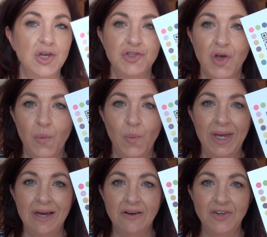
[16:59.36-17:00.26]
So
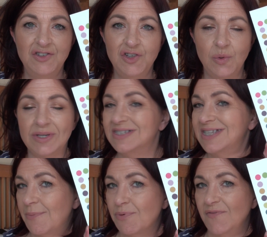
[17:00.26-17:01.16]
we are going to do a
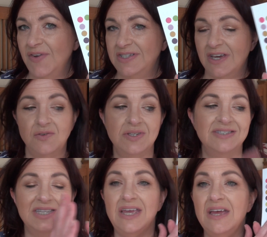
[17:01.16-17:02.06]
separate video to
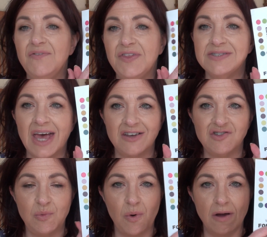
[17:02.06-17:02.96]
see if this
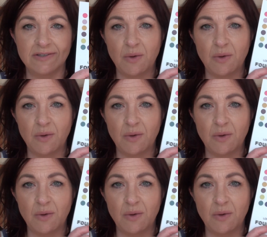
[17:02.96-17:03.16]
actually works.